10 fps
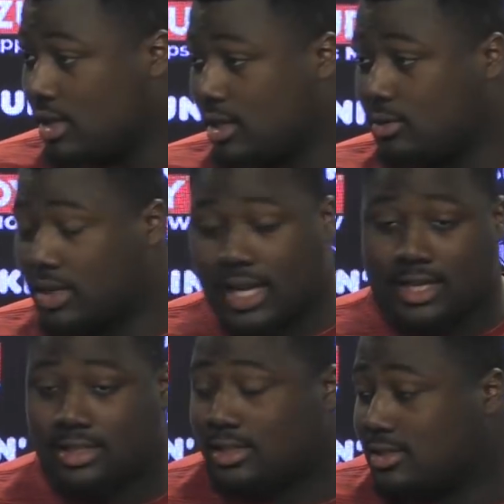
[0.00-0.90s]
I know the
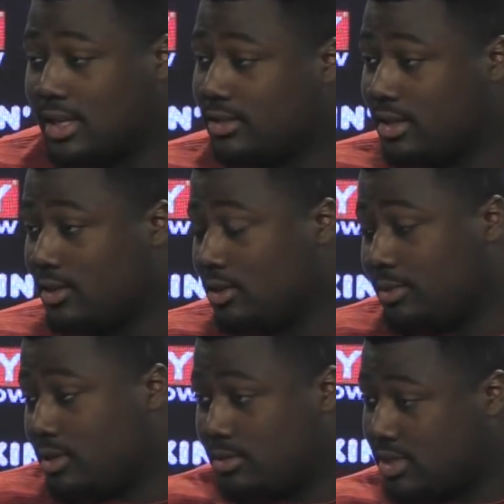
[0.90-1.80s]
guys say the same thing. You could
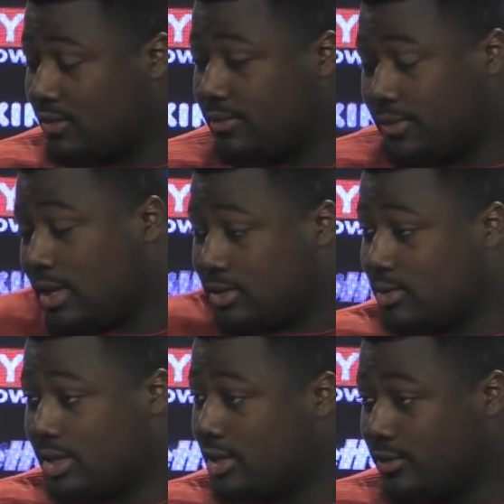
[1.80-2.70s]
be 7 feet. I don't
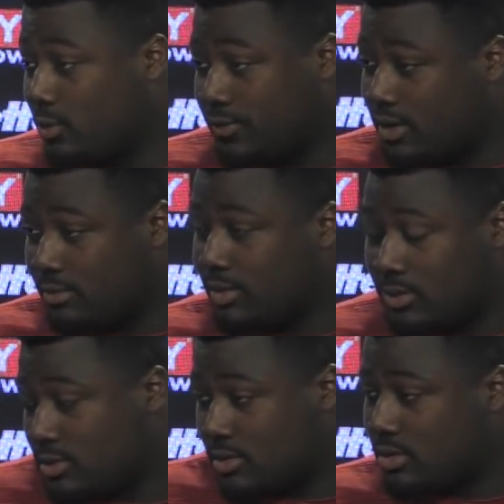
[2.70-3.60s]
care. If you were in front of me, you
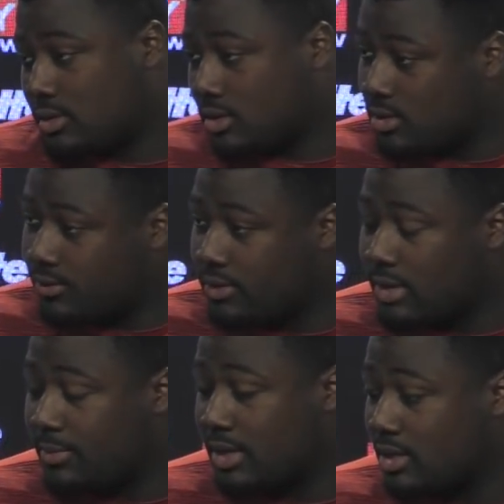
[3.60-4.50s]
was going to, you know, feel
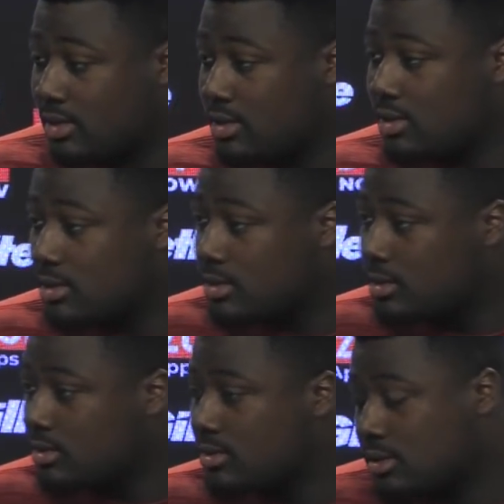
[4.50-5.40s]
my pain.
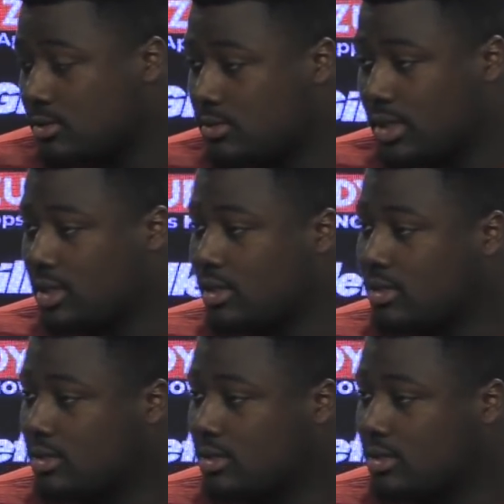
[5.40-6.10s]
So, yeah.